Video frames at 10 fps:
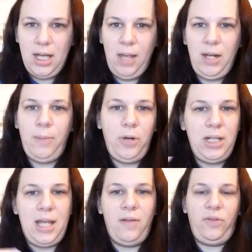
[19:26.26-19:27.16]
I mean, I put
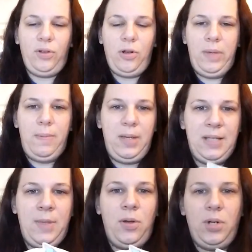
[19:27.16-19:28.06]
it down for a little bit
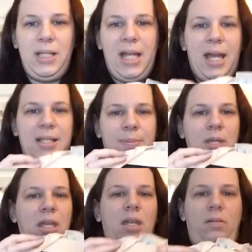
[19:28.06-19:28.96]
because my oldest asked
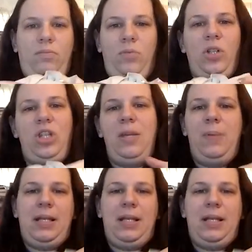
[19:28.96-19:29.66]
me, could she